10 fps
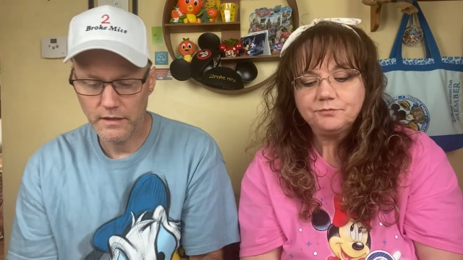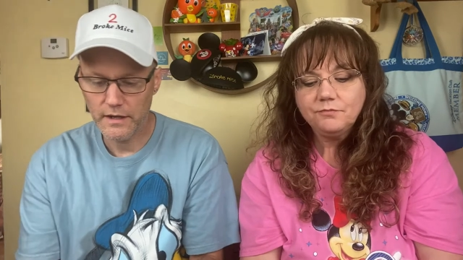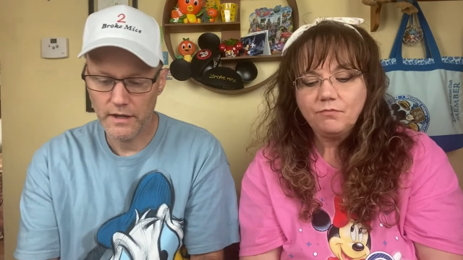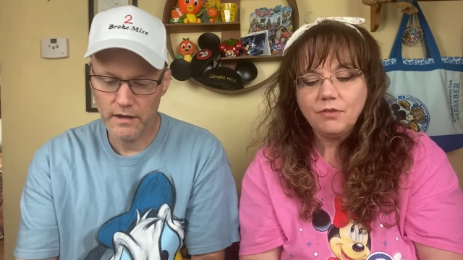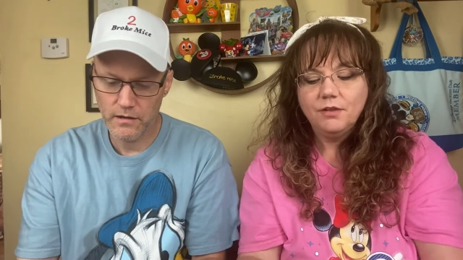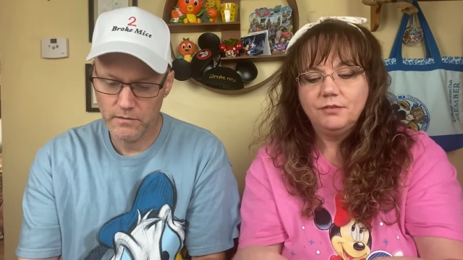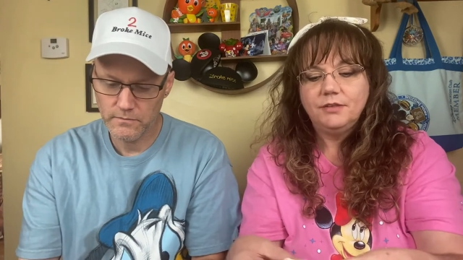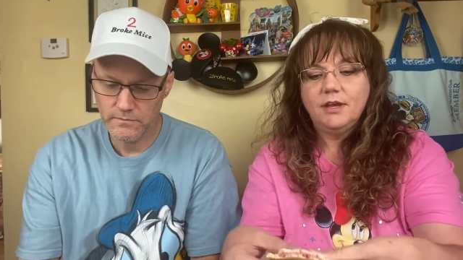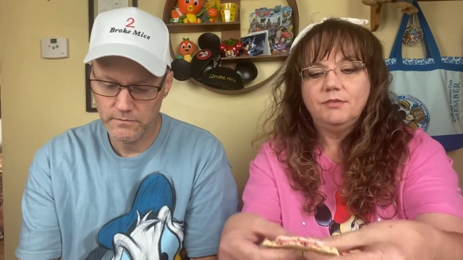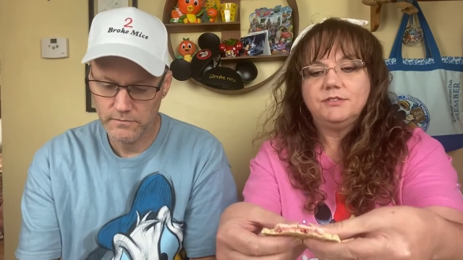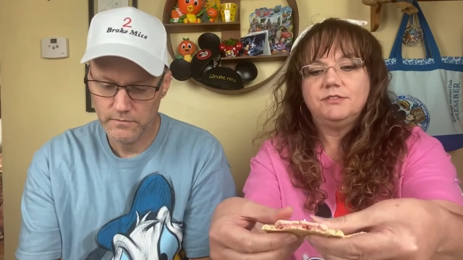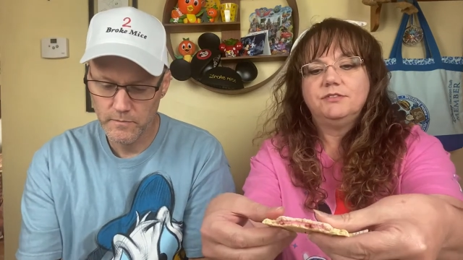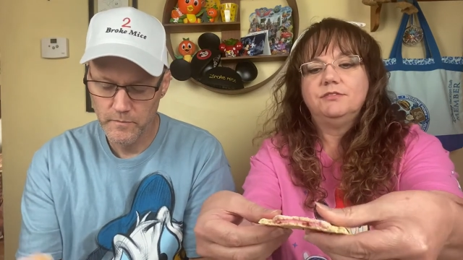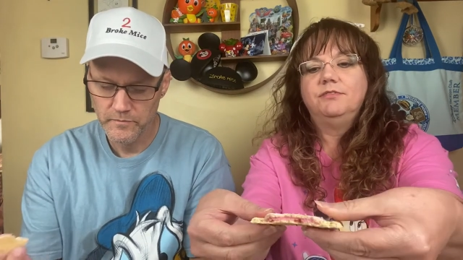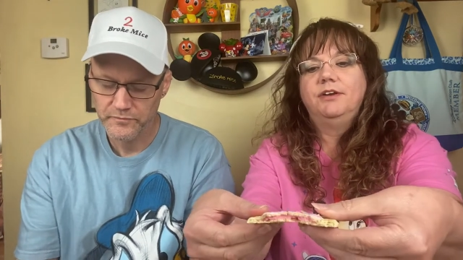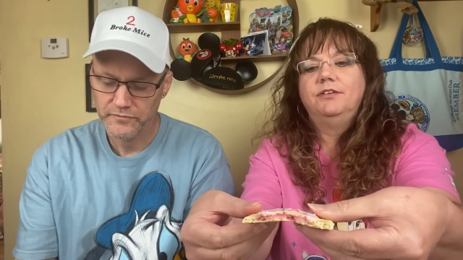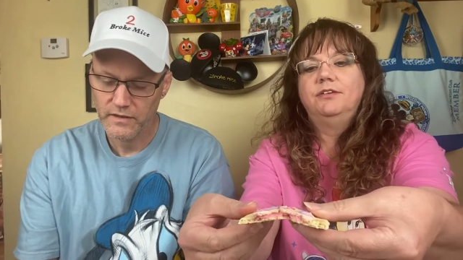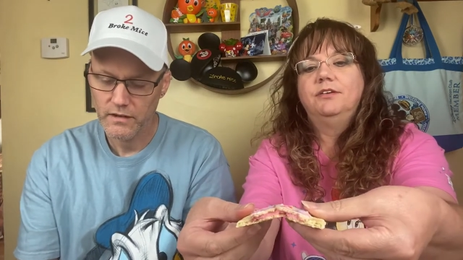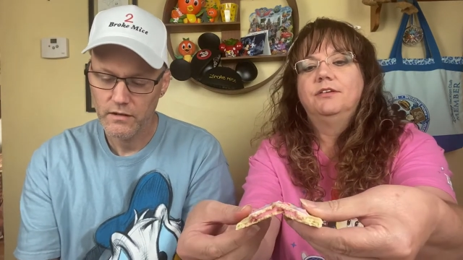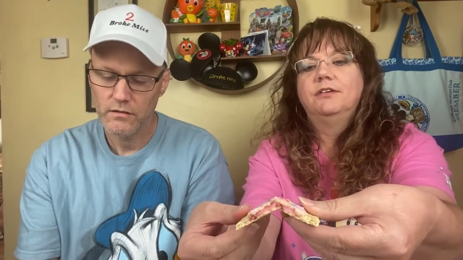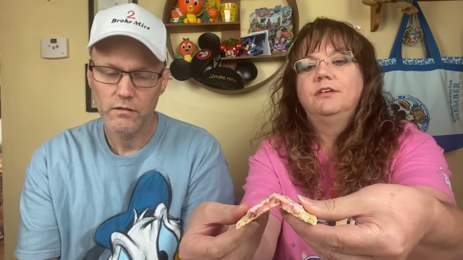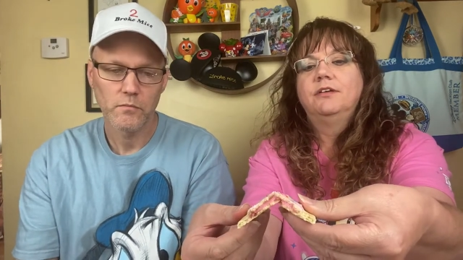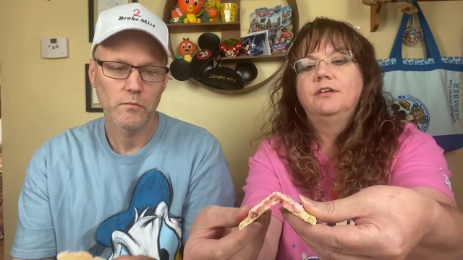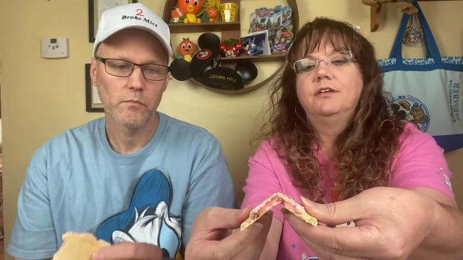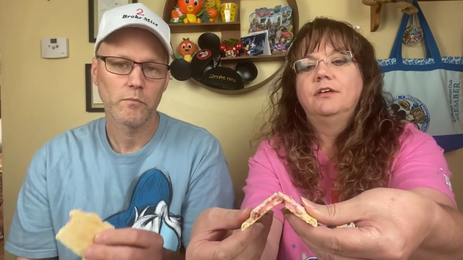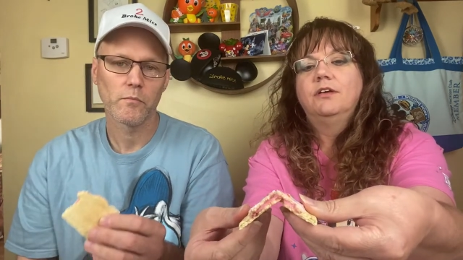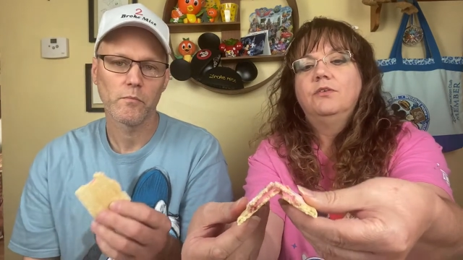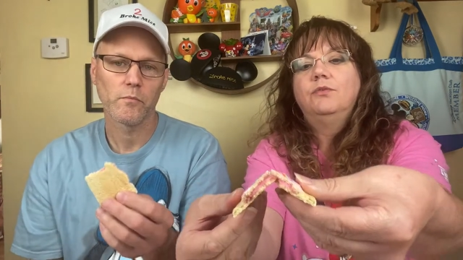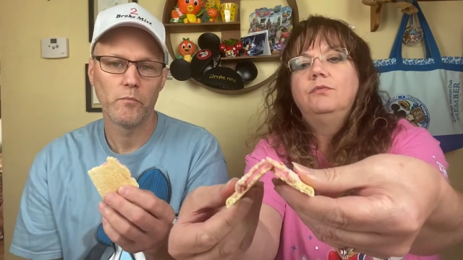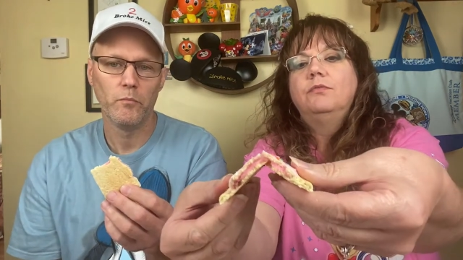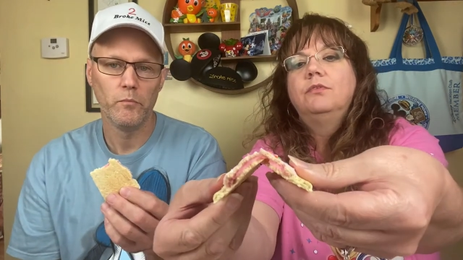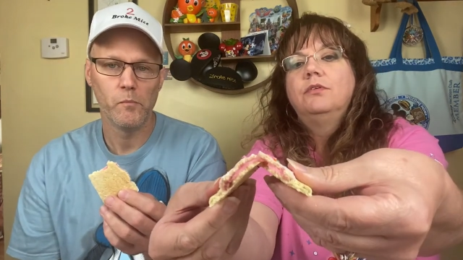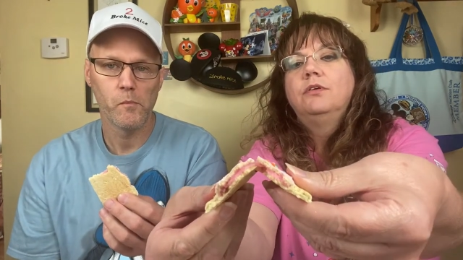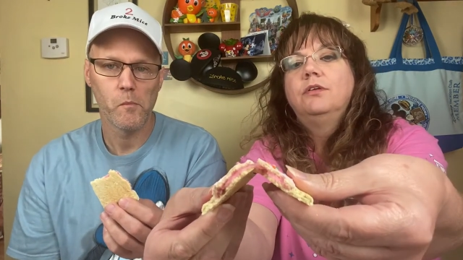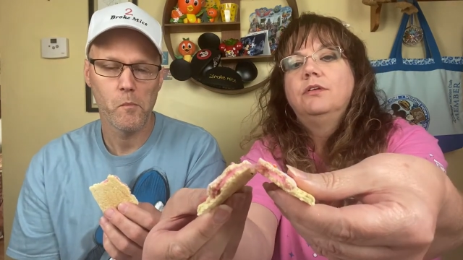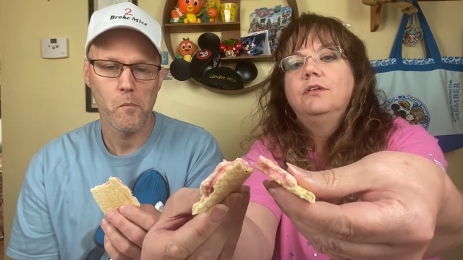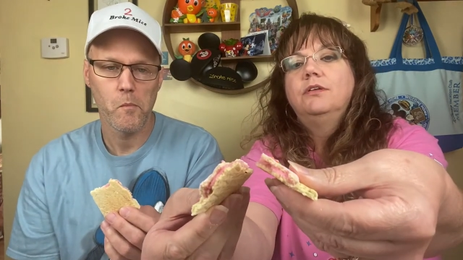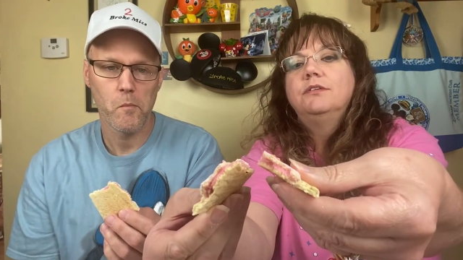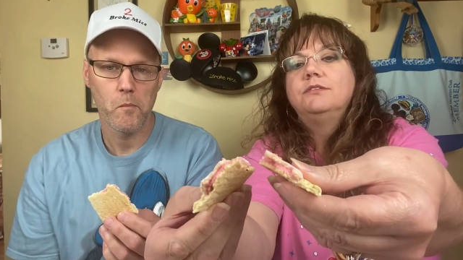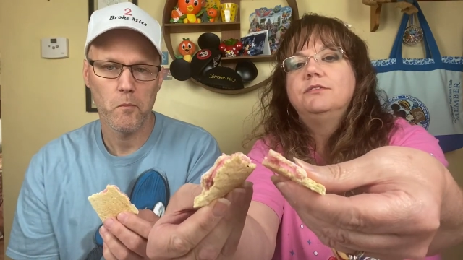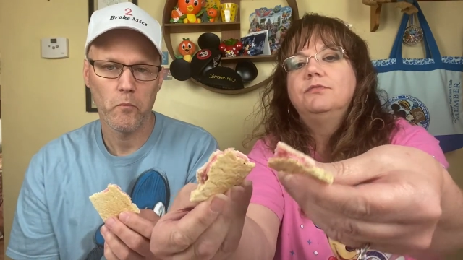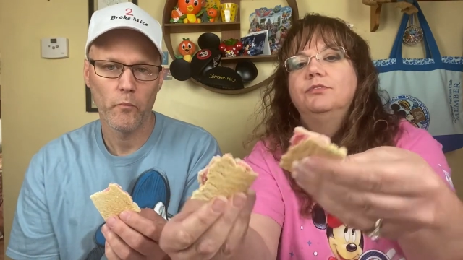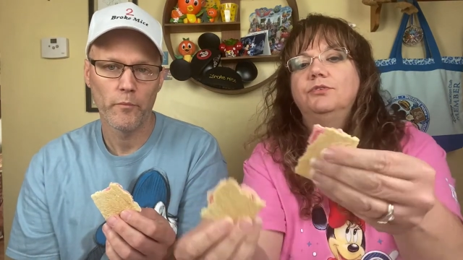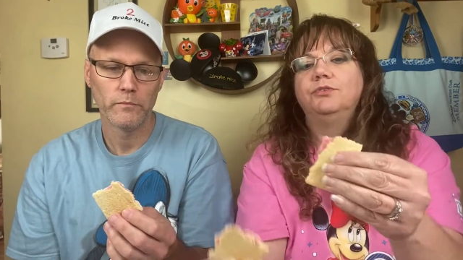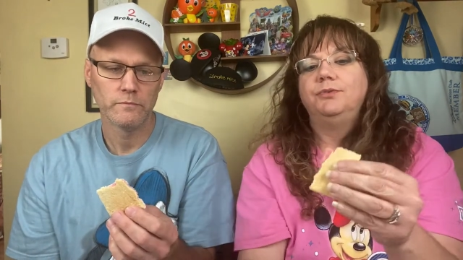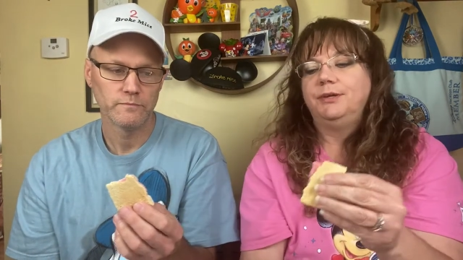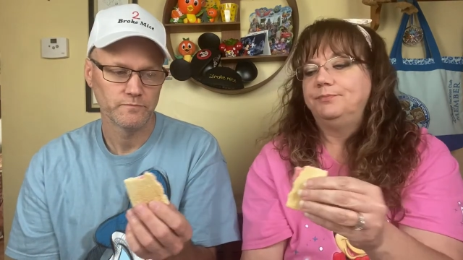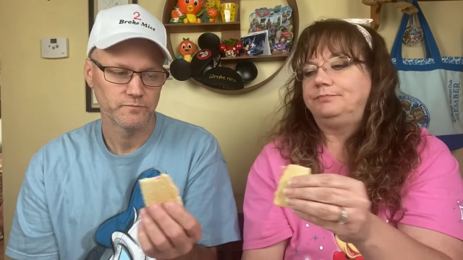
Speaker 1: Now? Now it's just a regular. Ooh, still real gooey.